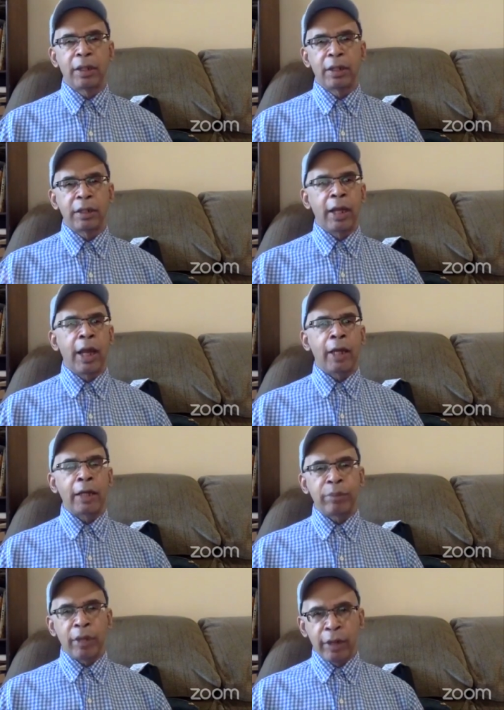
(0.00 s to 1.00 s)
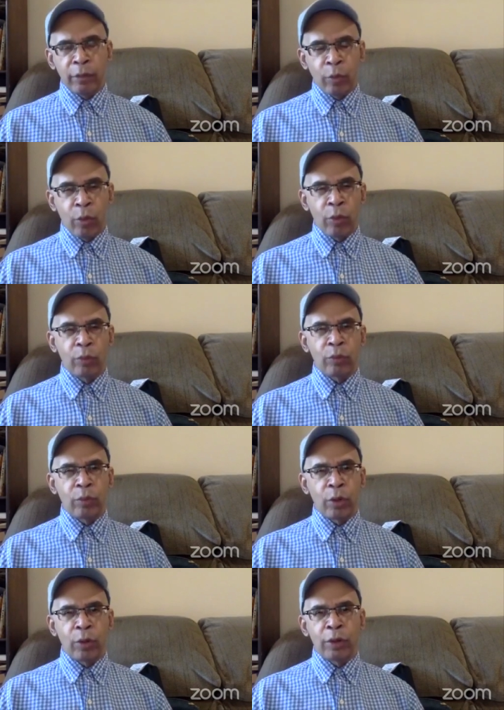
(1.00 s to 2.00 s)
Yeah, they played a war,
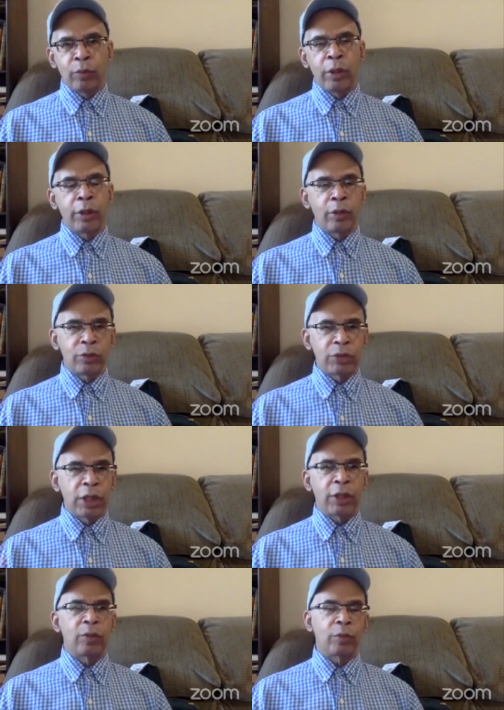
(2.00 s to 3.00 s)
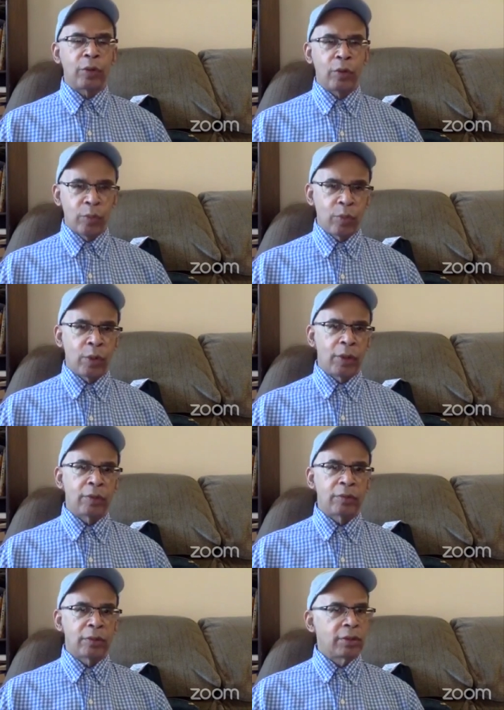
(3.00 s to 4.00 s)
role in winning the Second World War,
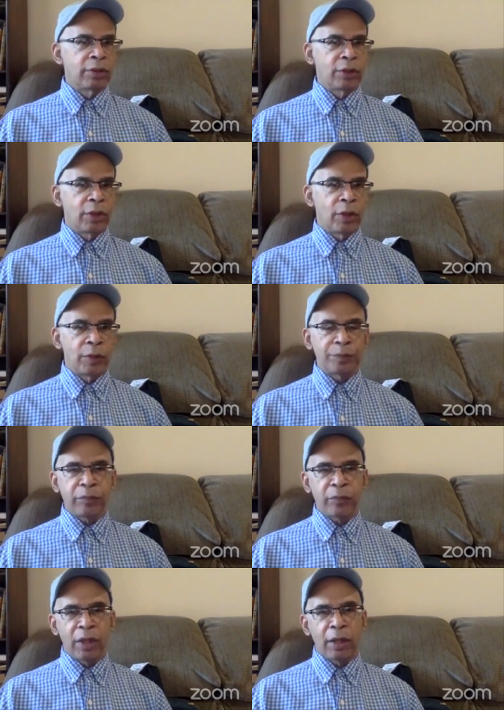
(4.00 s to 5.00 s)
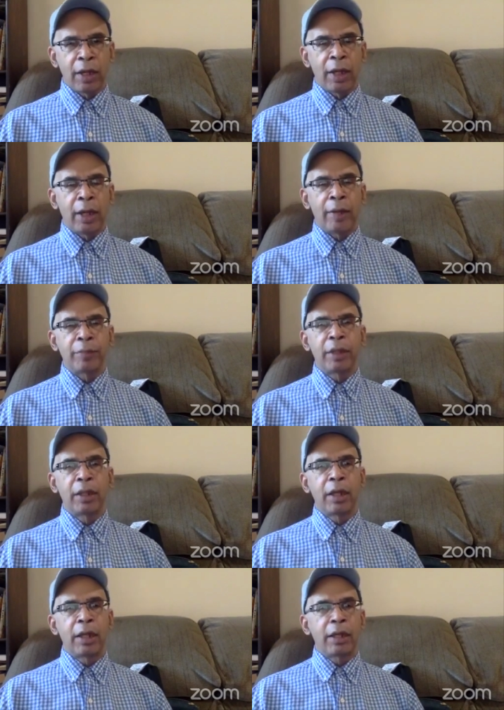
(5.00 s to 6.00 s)
you know. Um,
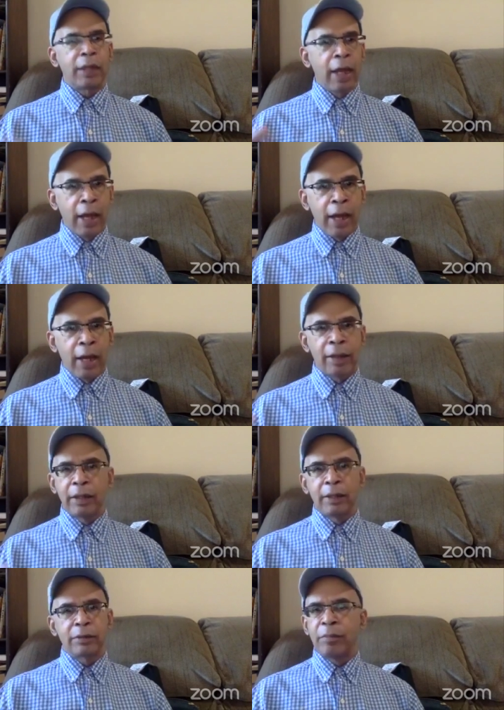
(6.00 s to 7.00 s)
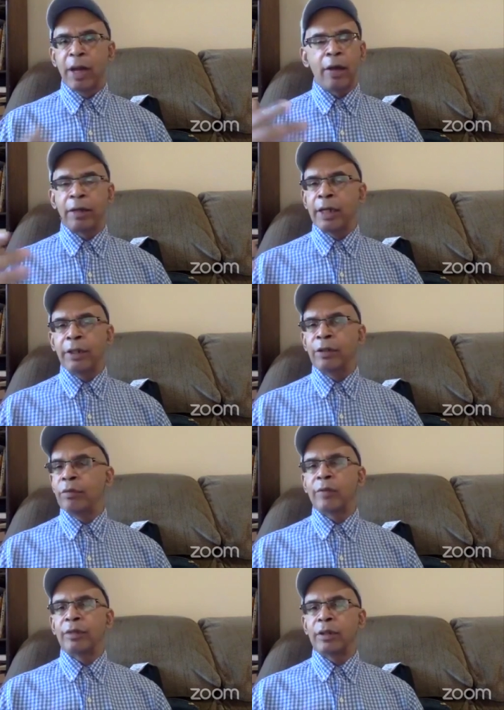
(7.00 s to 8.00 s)
yeah, Mao led the
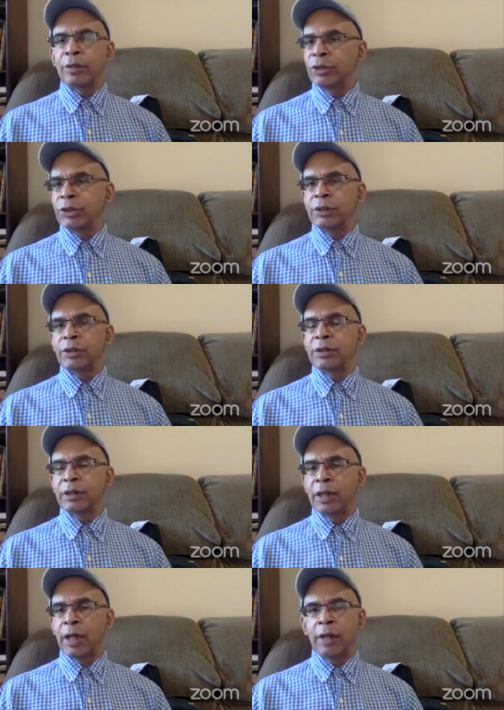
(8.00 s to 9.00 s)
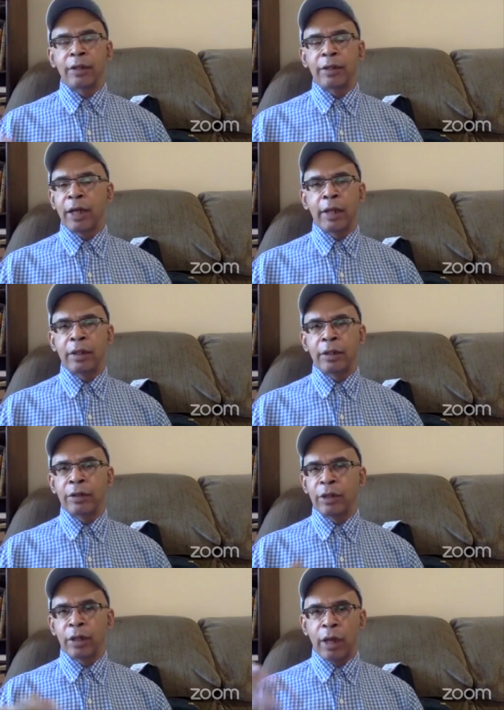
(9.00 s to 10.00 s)
revolution uh, and the,
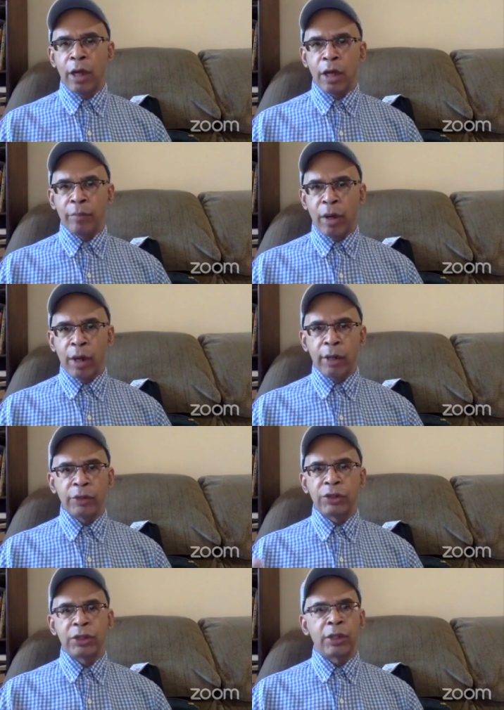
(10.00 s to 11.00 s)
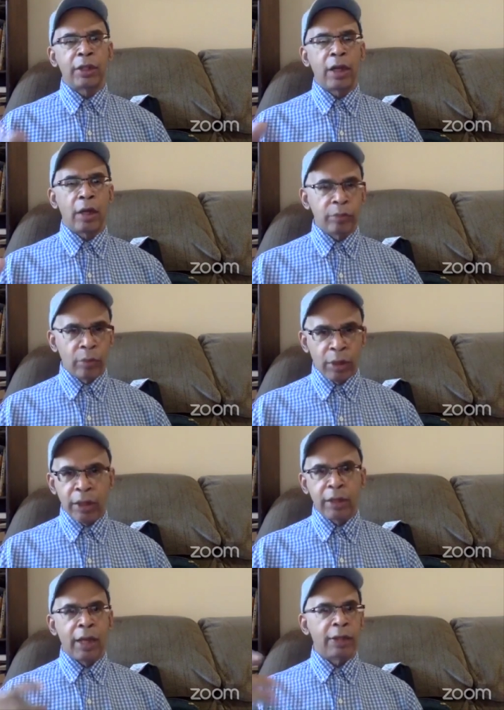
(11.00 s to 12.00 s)
the, Long March, uh, helped
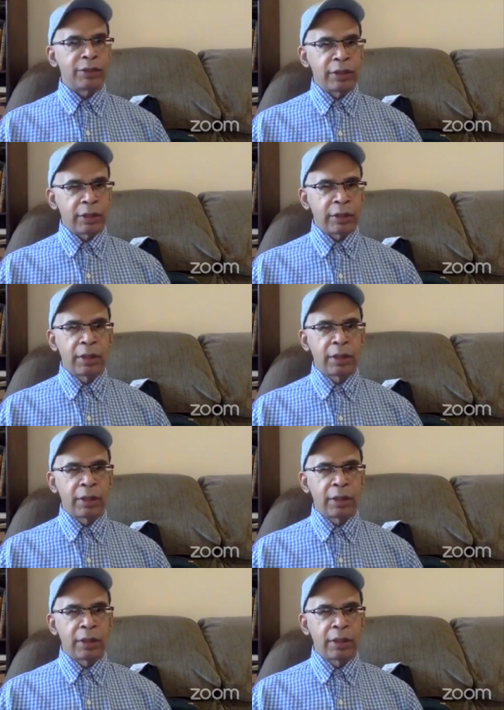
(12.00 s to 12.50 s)
organize the